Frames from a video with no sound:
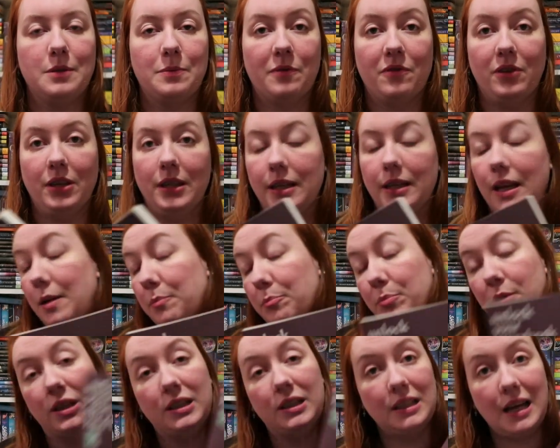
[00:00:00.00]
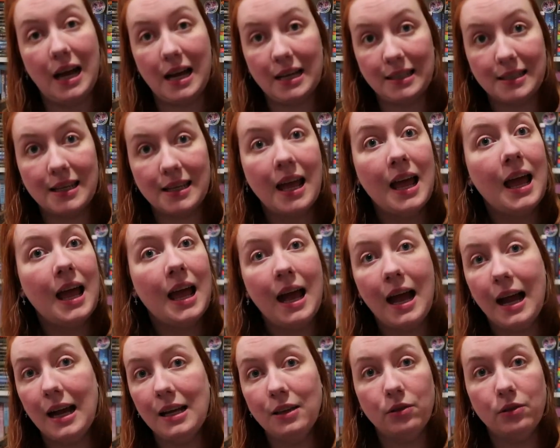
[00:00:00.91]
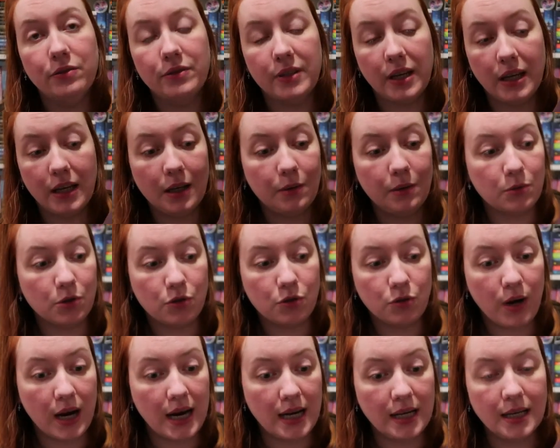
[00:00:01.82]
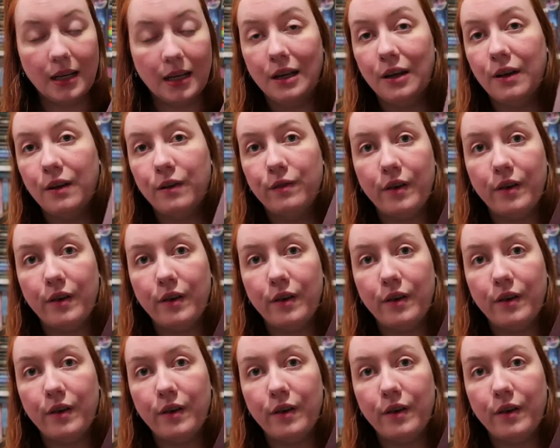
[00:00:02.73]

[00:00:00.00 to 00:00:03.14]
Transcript: to be reading it. But alas, I loved it. It was great.